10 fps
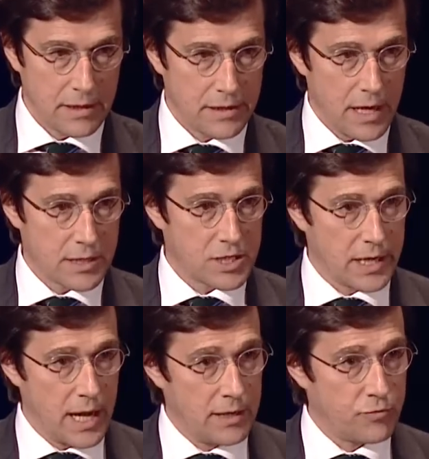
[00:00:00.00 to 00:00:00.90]
Thanks
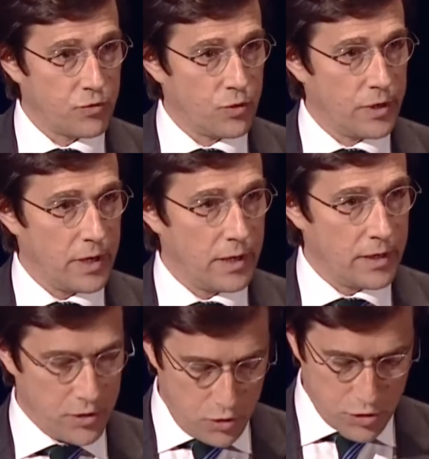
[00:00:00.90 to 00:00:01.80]
again for
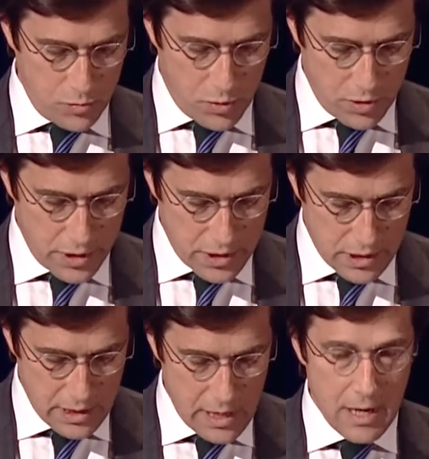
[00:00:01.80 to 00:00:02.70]
your
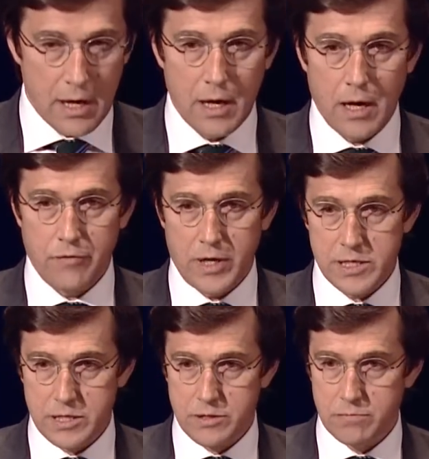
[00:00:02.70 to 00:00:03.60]
support. Have a
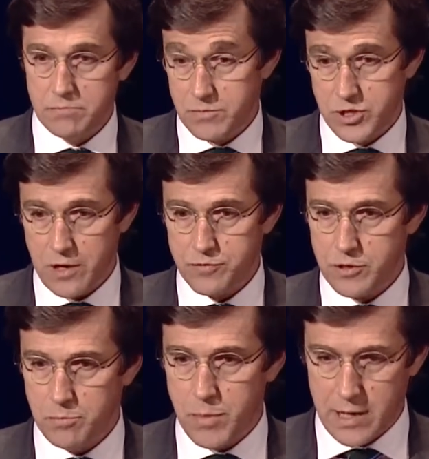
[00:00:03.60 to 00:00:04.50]
nice, safe
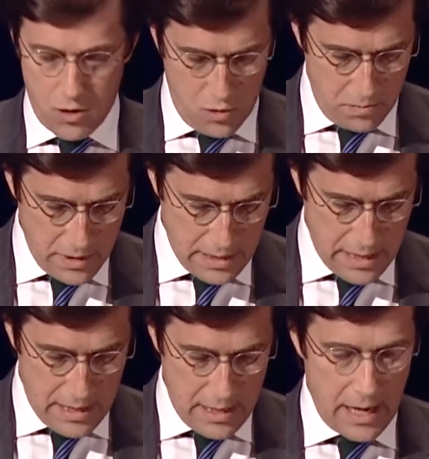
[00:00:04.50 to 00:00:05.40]
trip back home,
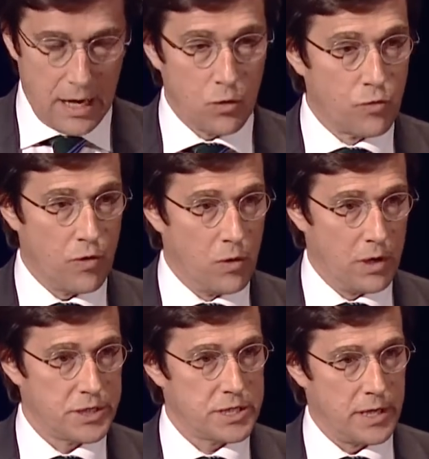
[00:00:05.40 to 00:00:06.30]
and look
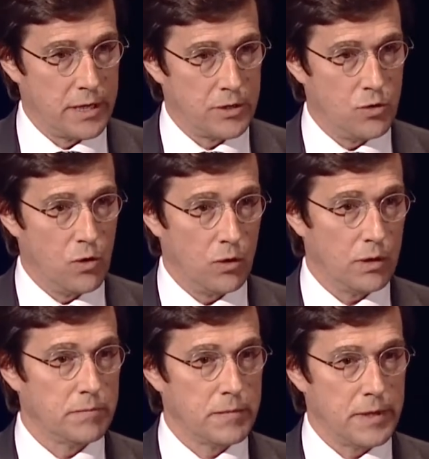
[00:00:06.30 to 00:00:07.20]
forward to seeing you
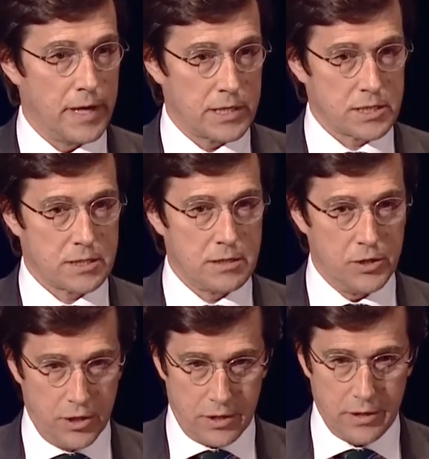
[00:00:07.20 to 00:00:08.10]
all next
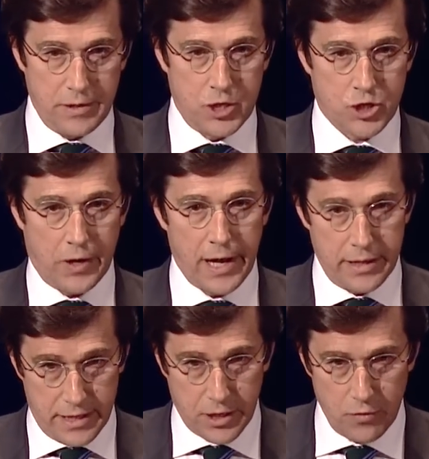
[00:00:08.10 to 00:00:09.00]
year in
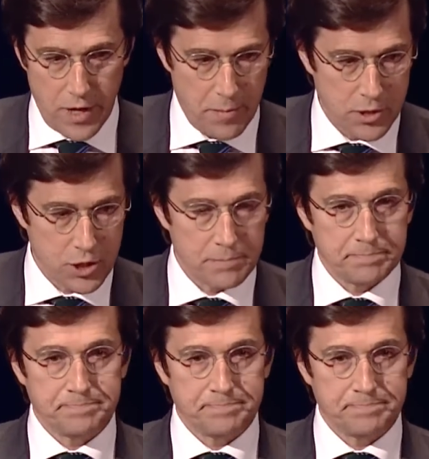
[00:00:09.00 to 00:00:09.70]
Shanghai. Thank you very much.